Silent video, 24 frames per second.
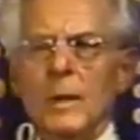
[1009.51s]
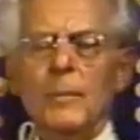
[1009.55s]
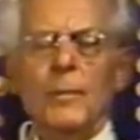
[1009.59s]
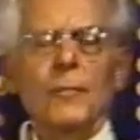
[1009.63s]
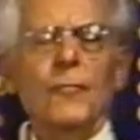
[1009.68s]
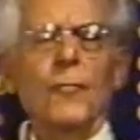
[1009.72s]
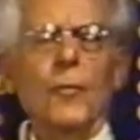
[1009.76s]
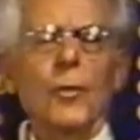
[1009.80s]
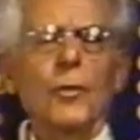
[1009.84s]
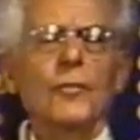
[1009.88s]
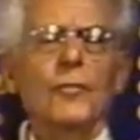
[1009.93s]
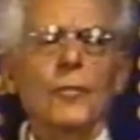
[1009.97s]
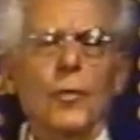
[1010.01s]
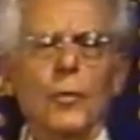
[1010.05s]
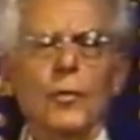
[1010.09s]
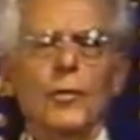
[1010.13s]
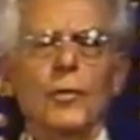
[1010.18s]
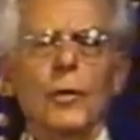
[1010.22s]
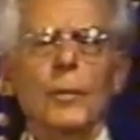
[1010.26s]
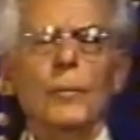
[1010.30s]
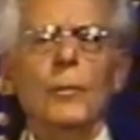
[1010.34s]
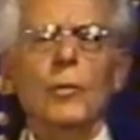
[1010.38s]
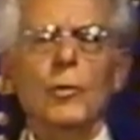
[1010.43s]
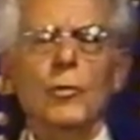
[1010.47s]
first Holy
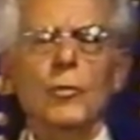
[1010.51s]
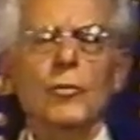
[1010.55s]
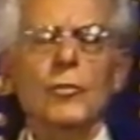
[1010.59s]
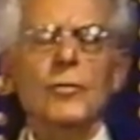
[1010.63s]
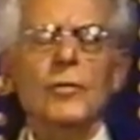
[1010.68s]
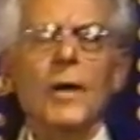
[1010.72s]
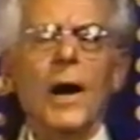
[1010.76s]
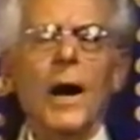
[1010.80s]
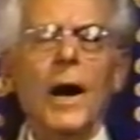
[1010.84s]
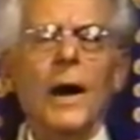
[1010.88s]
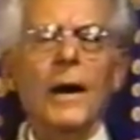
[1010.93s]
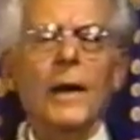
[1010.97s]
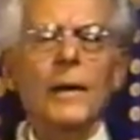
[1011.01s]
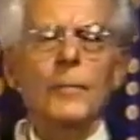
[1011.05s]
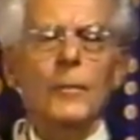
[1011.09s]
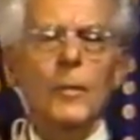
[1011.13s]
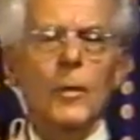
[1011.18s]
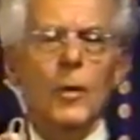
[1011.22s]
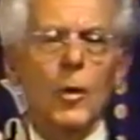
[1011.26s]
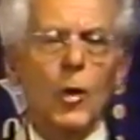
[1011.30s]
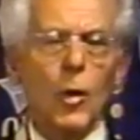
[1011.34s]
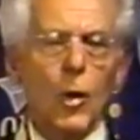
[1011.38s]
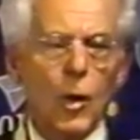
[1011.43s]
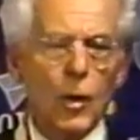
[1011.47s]
Communion time
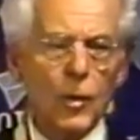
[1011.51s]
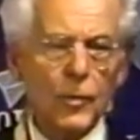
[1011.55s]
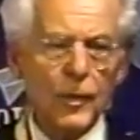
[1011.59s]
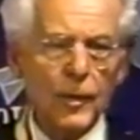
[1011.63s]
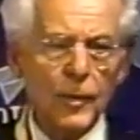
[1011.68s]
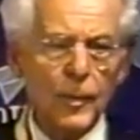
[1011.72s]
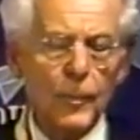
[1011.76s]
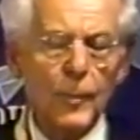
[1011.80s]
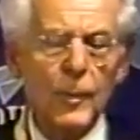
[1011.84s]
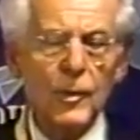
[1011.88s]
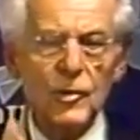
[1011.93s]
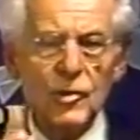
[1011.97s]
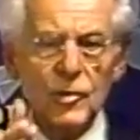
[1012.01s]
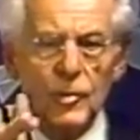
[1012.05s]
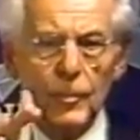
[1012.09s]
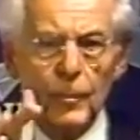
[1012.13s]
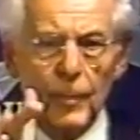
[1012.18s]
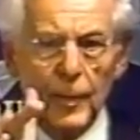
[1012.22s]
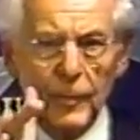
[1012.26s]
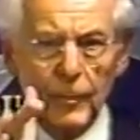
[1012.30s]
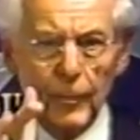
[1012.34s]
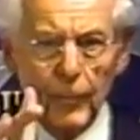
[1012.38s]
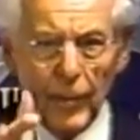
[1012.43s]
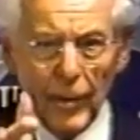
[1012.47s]
or at the mission,
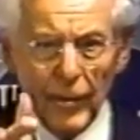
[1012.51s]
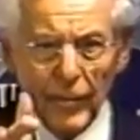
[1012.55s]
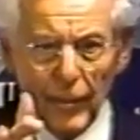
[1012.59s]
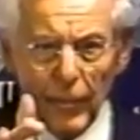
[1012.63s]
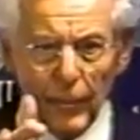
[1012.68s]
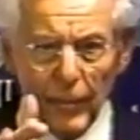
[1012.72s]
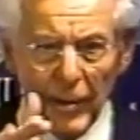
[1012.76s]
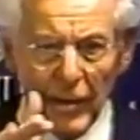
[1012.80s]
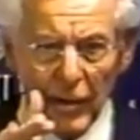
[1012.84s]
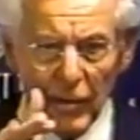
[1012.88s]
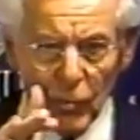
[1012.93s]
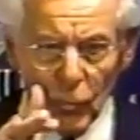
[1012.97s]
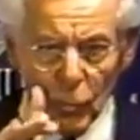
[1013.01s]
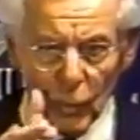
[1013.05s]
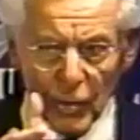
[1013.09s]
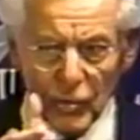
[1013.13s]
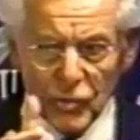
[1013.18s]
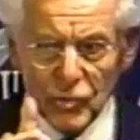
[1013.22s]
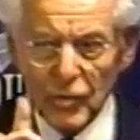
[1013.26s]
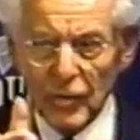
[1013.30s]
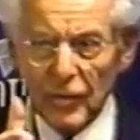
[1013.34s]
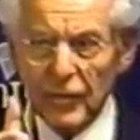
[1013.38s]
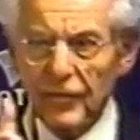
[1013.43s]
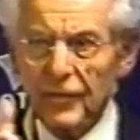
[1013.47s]
but Mother Mary
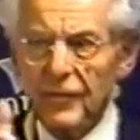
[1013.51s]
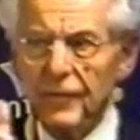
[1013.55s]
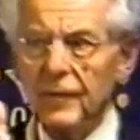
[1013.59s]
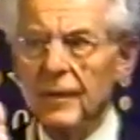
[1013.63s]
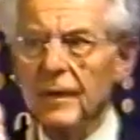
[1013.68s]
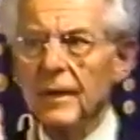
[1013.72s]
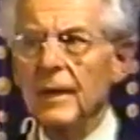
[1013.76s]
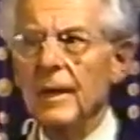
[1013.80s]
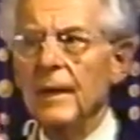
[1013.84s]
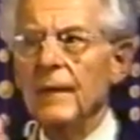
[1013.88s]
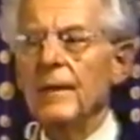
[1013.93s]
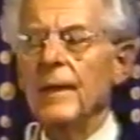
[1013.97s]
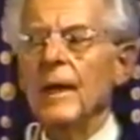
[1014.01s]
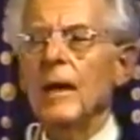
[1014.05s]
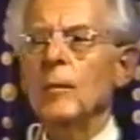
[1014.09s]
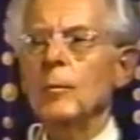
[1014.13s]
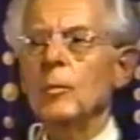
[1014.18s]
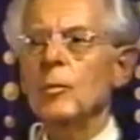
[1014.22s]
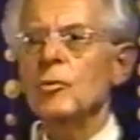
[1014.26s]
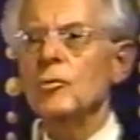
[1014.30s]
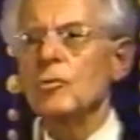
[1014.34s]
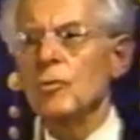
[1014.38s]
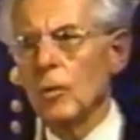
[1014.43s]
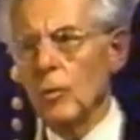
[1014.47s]
wishes that
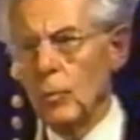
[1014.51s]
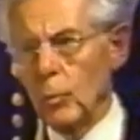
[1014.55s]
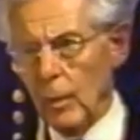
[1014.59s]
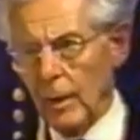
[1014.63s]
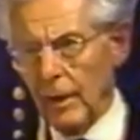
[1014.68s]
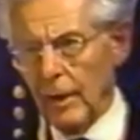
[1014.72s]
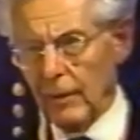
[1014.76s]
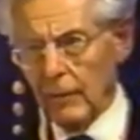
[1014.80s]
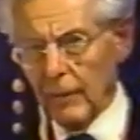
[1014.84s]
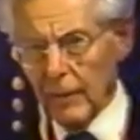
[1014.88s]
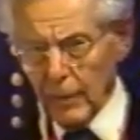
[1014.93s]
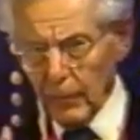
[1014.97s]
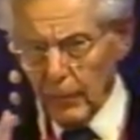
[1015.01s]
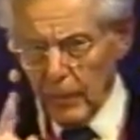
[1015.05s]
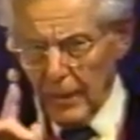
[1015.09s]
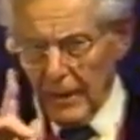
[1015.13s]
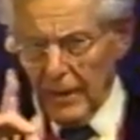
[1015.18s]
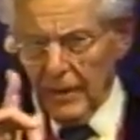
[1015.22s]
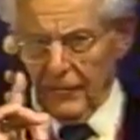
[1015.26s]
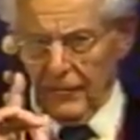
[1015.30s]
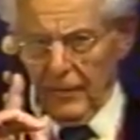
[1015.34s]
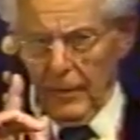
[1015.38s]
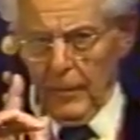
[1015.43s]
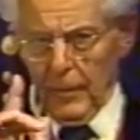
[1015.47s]
we should wear it. And
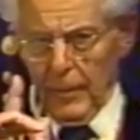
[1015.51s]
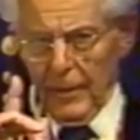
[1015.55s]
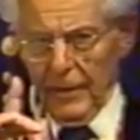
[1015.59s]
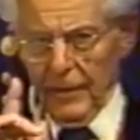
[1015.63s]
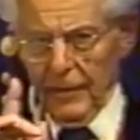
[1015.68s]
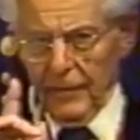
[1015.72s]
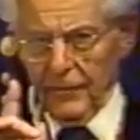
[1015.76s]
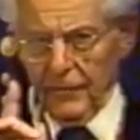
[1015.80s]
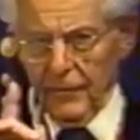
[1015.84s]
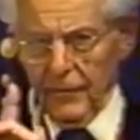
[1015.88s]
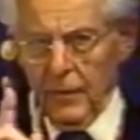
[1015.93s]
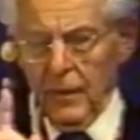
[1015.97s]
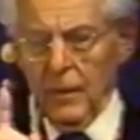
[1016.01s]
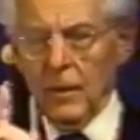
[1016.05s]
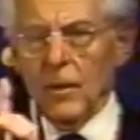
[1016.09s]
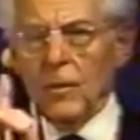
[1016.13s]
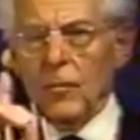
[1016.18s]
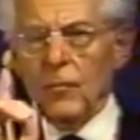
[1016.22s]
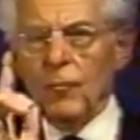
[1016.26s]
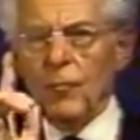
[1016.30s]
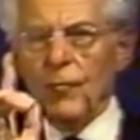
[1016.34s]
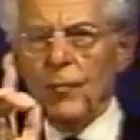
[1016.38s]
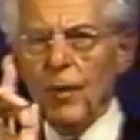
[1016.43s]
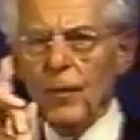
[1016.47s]
please,
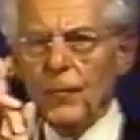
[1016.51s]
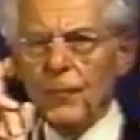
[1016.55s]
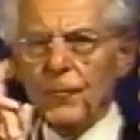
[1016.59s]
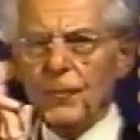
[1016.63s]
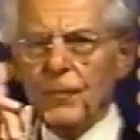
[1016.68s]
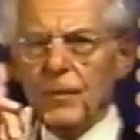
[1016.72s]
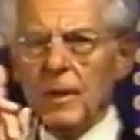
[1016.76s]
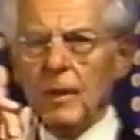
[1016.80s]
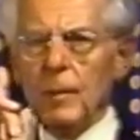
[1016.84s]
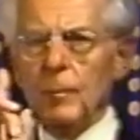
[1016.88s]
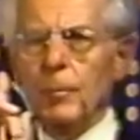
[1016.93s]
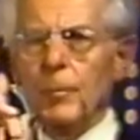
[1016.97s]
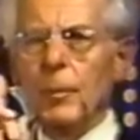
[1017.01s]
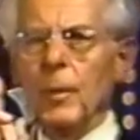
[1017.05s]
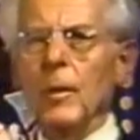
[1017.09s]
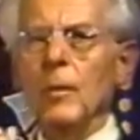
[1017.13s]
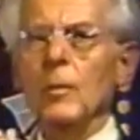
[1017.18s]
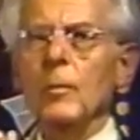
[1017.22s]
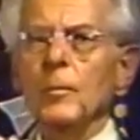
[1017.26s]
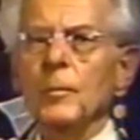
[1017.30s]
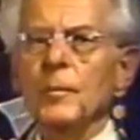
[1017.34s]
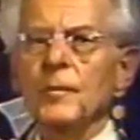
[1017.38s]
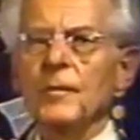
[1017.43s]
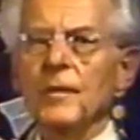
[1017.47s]
15
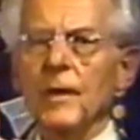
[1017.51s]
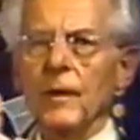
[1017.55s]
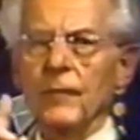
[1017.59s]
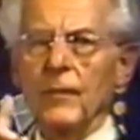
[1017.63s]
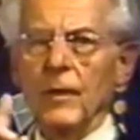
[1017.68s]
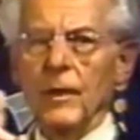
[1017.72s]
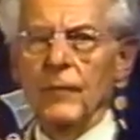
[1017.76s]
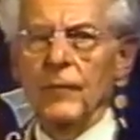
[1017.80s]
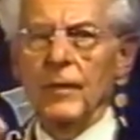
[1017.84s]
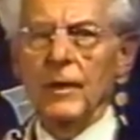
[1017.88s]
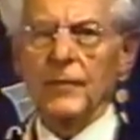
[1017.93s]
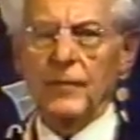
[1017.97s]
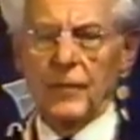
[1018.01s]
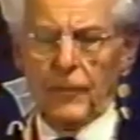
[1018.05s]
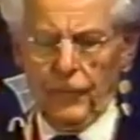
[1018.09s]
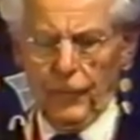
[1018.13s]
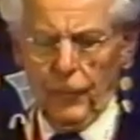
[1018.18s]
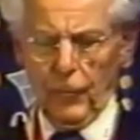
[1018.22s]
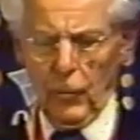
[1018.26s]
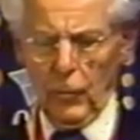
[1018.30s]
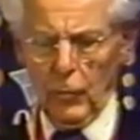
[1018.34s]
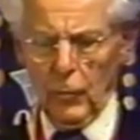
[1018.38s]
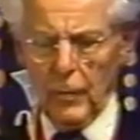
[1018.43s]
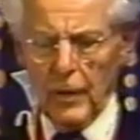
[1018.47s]
popes have given us the
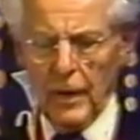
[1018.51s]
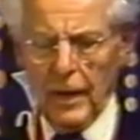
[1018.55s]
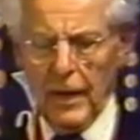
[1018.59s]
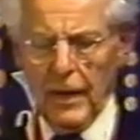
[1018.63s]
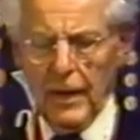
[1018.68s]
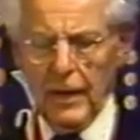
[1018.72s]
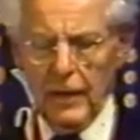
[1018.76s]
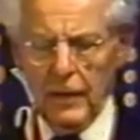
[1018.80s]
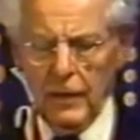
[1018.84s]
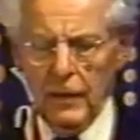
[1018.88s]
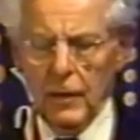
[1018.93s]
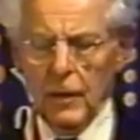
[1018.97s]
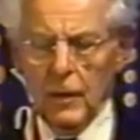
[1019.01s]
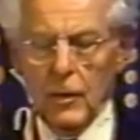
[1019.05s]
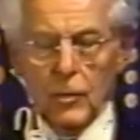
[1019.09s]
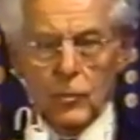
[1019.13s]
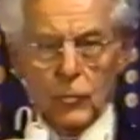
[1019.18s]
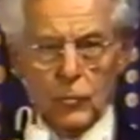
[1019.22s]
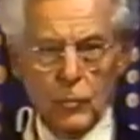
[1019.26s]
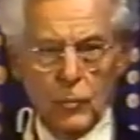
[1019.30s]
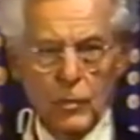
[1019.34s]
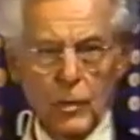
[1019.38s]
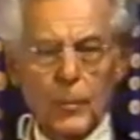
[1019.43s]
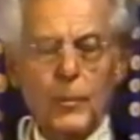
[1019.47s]
full okay
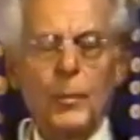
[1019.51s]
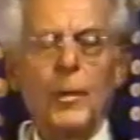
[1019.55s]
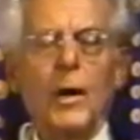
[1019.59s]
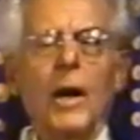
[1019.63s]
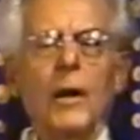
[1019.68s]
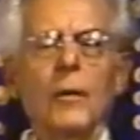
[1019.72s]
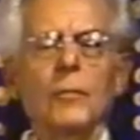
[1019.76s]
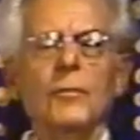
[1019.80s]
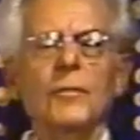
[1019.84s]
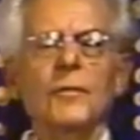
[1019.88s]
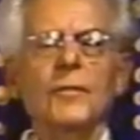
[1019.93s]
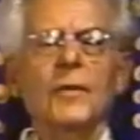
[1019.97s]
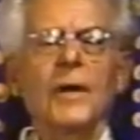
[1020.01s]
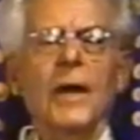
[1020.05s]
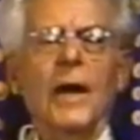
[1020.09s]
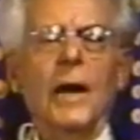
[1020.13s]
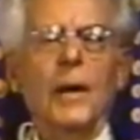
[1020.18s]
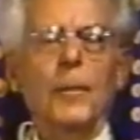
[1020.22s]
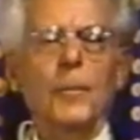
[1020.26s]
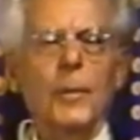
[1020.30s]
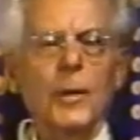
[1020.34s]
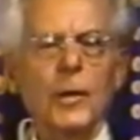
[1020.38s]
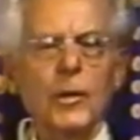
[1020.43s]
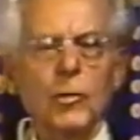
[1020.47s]
to the brown
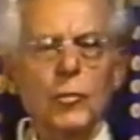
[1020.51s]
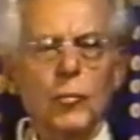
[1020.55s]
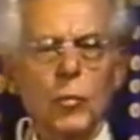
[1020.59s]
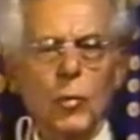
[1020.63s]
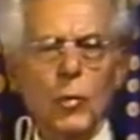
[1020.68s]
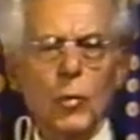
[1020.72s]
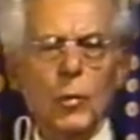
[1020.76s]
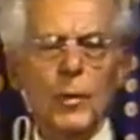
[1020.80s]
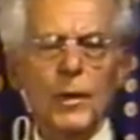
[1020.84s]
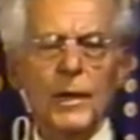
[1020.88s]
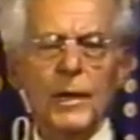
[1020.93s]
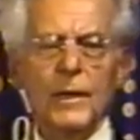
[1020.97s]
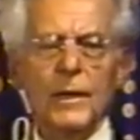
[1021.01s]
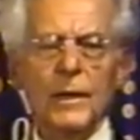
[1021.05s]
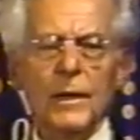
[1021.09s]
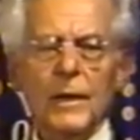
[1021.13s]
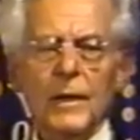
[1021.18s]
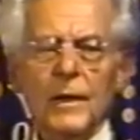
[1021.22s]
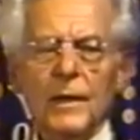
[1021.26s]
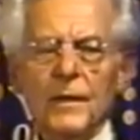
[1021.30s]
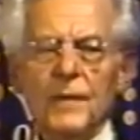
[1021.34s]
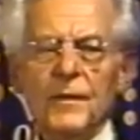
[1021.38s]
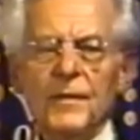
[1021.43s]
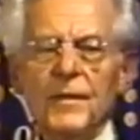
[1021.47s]
scapular, including
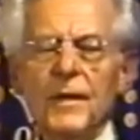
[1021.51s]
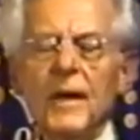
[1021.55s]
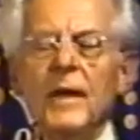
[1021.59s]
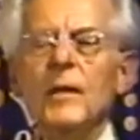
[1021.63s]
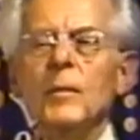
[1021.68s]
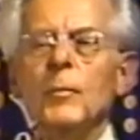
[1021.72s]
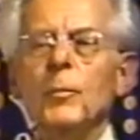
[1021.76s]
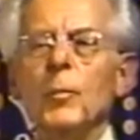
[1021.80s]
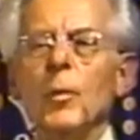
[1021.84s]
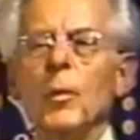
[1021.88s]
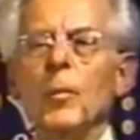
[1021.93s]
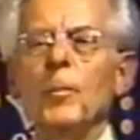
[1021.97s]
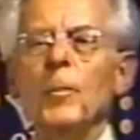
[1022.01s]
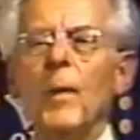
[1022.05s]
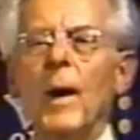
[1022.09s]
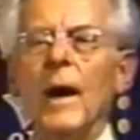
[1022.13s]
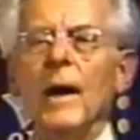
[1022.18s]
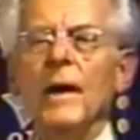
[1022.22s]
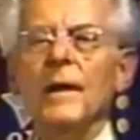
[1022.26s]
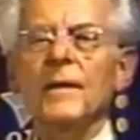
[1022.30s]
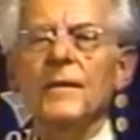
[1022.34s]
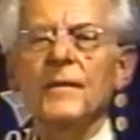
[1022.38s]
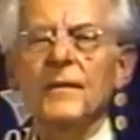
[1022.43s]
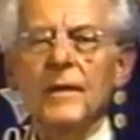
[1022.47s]
St. Pope
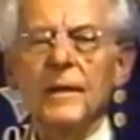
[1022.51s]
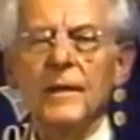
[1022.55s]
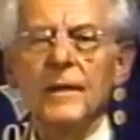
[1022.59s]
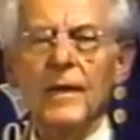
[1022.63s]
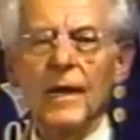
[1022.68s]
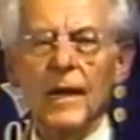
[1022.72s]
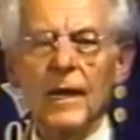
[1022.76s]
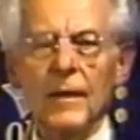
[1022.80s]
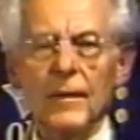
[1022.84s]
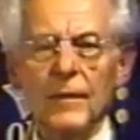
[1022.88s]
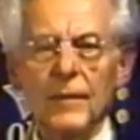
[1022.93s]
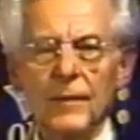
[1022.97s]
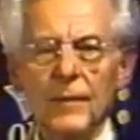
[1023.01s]
Pius X